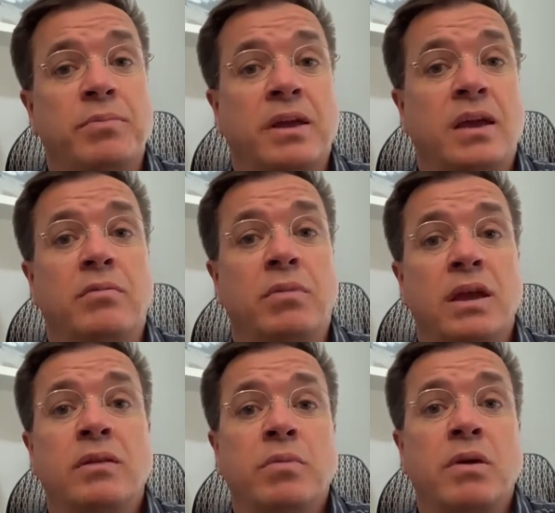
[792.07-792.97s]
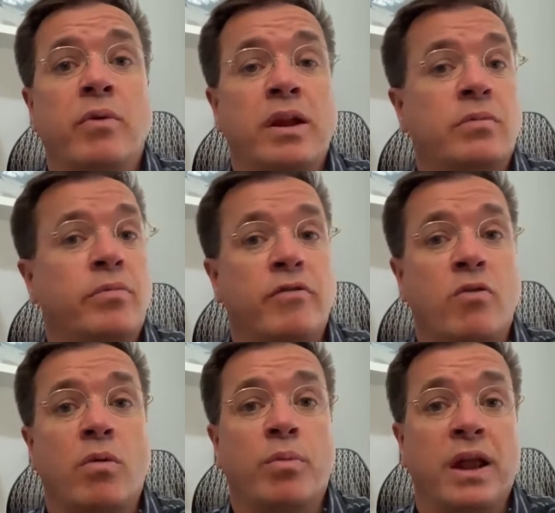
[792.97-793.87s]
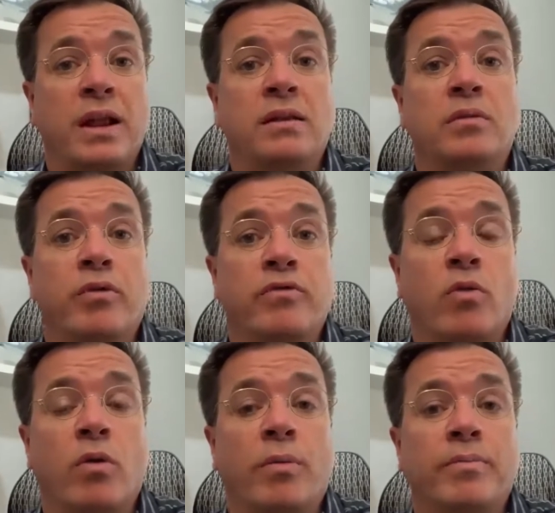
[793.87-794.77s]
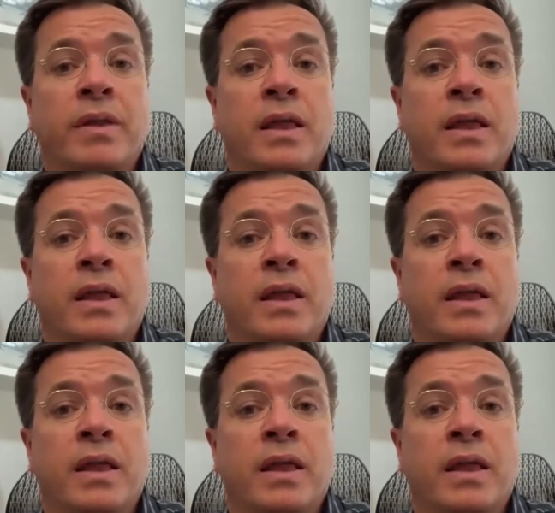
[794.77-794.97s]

it can be ready to perform when I need to perform.